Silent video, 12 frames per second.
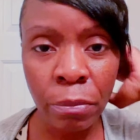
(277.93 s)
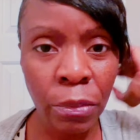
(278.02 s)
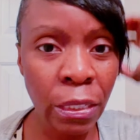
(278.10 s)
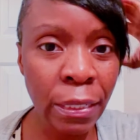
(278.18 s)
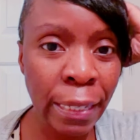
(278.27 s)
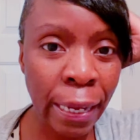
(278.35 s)

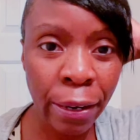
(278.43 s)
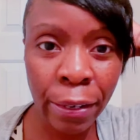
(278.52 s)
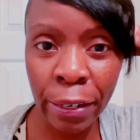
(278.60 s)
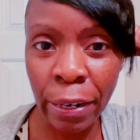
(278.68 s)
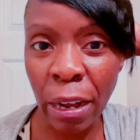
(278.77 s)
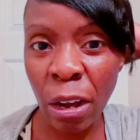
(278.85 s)
just hair
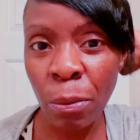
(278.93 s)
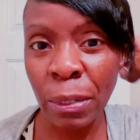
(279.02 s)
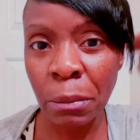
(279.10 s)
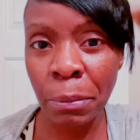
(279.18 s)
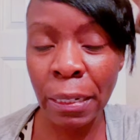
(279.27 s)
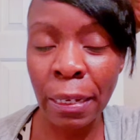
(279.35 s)
care.
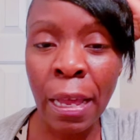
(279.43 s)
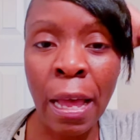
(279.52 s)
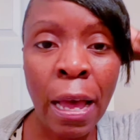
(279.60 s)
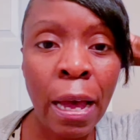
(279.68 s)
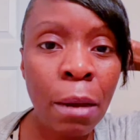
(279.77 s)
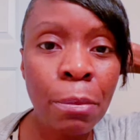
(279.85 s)

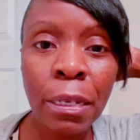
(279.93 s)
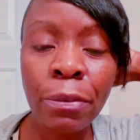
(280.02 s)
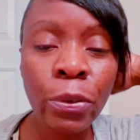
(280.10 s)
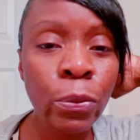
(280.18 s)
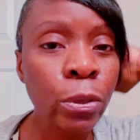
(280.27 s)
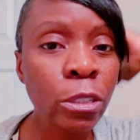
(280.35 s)
I believe
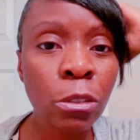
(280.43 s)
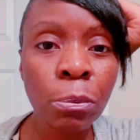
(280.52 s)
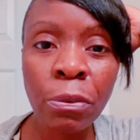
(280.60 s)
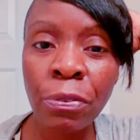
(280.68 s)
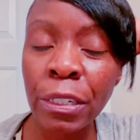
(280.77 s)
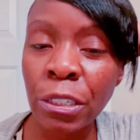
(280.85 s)
in going to a
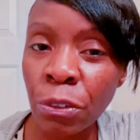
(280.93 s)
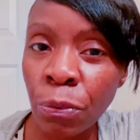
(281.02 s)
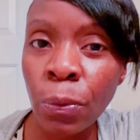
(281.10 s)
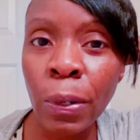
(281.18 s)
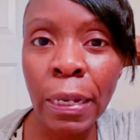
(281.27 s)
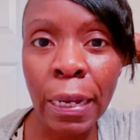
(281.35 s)
professional
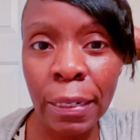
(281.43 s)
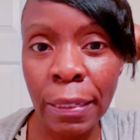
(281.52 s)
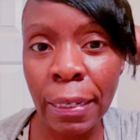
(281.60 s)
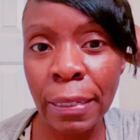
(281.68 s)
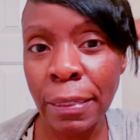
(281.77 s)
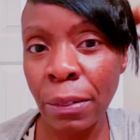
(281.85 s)
for a lot of
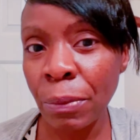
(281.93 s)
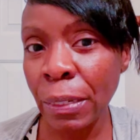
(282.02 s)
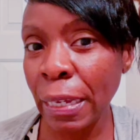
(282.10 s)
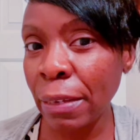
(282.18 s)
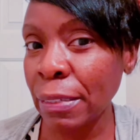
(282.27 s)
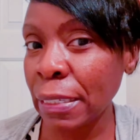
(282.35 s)
things that
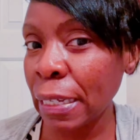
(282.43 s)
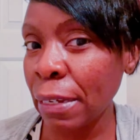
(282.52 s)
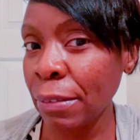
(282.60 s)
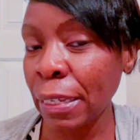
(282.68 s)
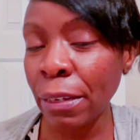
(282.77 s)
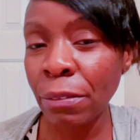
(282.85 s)
really have
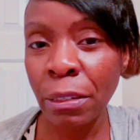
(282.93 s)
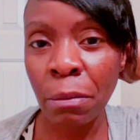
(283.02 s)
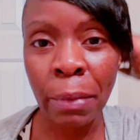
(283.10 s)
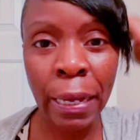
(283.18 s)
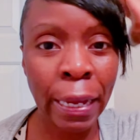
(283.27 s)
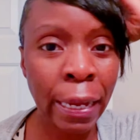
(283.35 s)
saved the health of
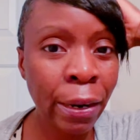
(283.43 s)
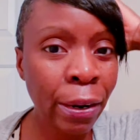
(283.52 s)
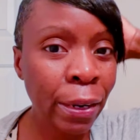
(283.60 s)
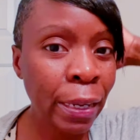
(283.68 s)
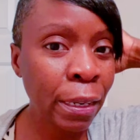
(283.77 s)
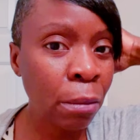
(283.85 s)
my
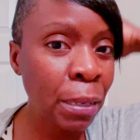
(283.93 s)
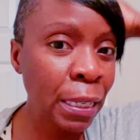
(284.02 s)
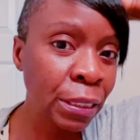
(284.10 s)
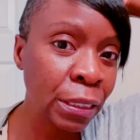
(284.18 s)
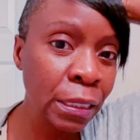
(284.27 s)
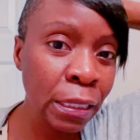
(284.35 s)
hair. And I'm
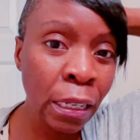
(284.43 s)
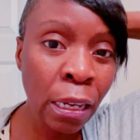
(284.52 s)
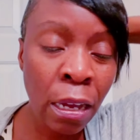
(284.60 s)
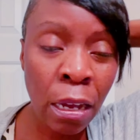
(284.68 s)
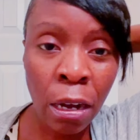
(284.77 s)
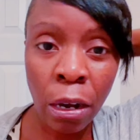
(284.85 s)
actually
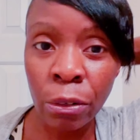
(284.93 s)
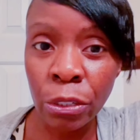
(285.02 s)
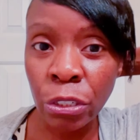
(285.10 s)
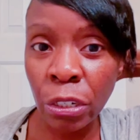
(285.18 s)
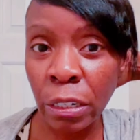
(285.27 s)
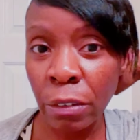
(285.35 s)
on a
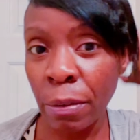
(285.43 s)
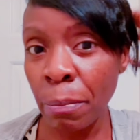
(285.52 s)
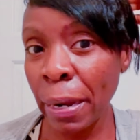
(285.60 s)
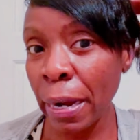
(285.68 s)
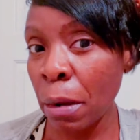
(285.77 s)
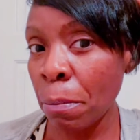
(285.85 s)
journey to get
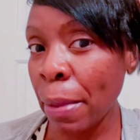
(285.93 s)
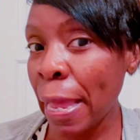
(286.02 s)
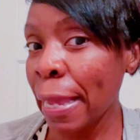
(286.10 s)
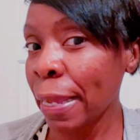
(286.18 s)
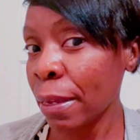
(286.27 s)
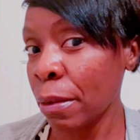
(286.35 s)
my hair
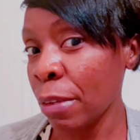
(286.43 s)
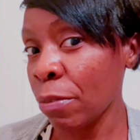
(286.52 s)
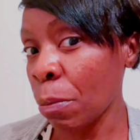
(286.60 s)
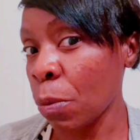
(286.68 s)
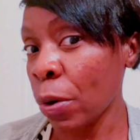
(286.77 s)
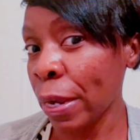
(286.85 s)
back
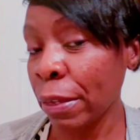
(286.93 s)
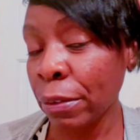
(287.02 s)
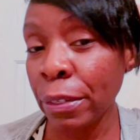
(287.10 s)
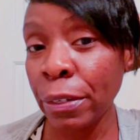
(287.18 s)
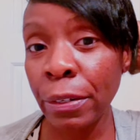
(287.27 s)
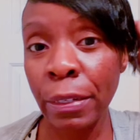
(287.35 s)
even more
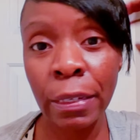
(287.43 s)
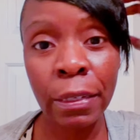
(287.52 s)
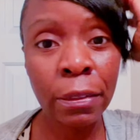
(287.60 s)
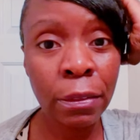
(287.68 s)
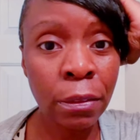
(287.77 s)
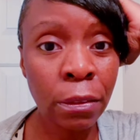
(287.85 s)
healthier
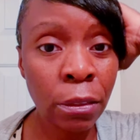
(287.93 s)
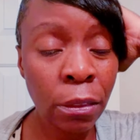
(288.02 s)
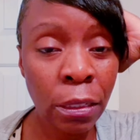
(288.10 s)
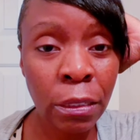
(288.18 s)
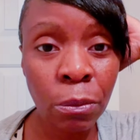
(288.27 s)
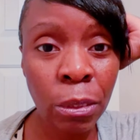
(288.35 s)
than,
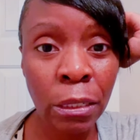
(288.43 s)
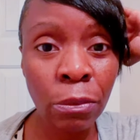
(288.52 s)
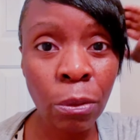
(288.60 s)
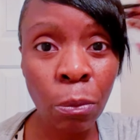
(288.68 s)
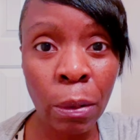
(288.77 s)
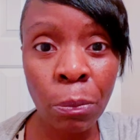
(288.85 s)
because it was
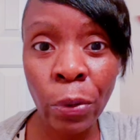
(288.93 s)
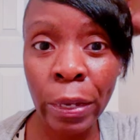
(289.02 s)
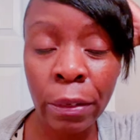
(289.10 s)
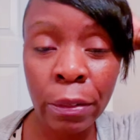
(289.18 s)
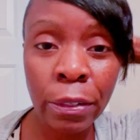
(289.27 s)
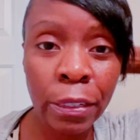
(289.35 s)
even way more
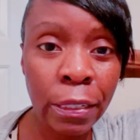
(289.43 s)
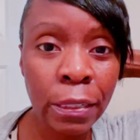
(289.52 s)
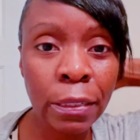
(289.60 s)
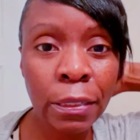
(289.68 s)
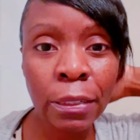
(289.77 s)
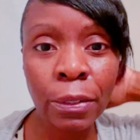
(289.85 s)
healthier than
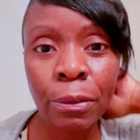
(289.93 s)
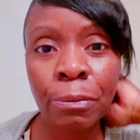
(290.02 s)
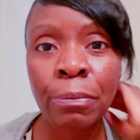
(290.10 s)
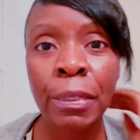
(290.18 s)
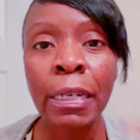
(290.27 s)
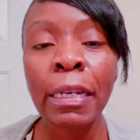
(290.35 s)
this. So
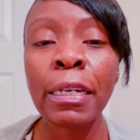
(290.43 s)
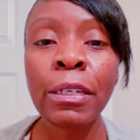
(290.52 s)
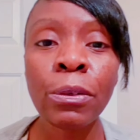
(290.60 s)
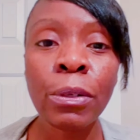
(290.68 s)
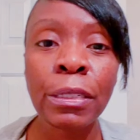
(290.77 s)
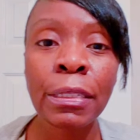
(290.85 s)

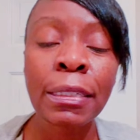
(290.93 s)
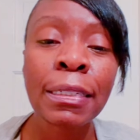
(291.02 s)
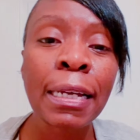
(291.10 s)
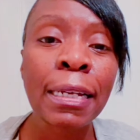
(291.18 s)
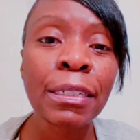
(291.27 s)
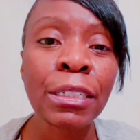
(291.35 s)
anywho, I just
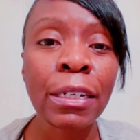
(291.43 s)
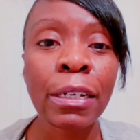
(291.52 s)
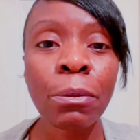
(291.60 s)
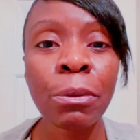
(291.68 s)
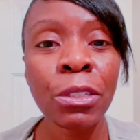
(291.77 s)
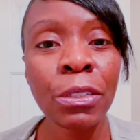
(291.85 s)
decided to share
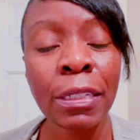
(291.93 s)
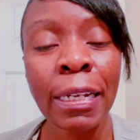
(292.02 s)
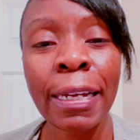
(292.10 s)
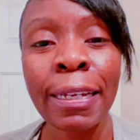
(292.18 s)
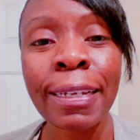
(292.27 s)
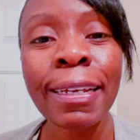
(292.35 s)
that with you
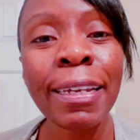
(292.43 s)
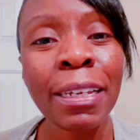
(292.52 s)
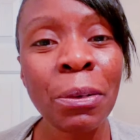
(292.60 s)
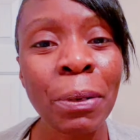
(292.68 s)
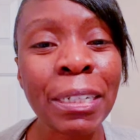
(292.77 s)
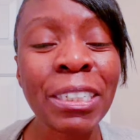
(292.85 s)
today.
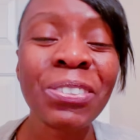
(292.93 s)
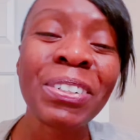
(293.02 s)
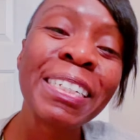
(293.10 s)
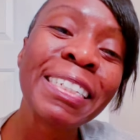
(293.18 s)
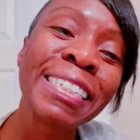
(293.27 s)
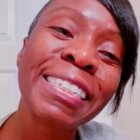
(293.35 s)
Anyway,
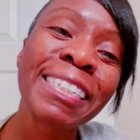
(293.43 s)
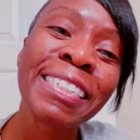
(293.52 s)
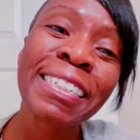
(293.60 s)
Sharice